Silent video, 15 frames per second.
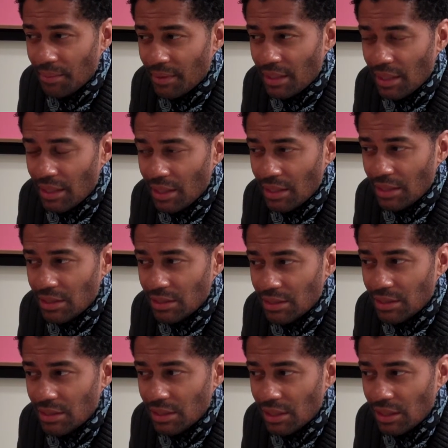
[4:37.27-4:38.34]

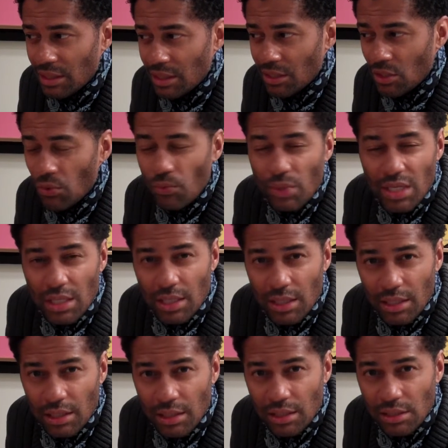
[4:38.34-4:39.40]
and
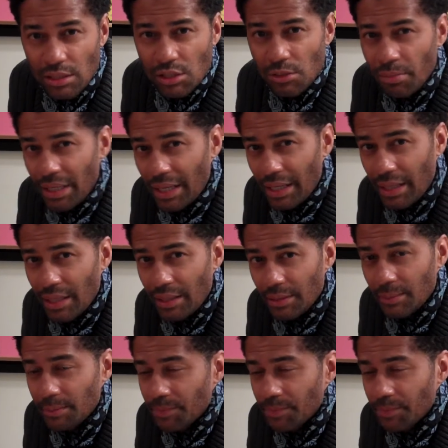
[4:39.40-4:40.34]
Korea, Japan,